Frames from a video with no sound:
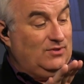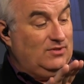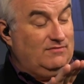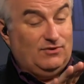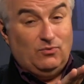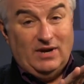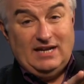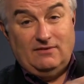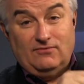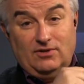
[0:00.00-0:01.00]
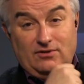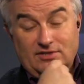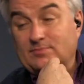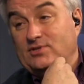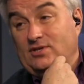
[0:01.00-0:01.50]
for those of you waiting for your
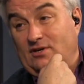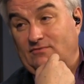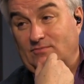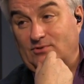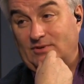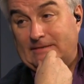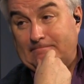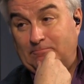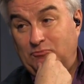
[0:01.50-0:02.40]
Christmas card from Twit.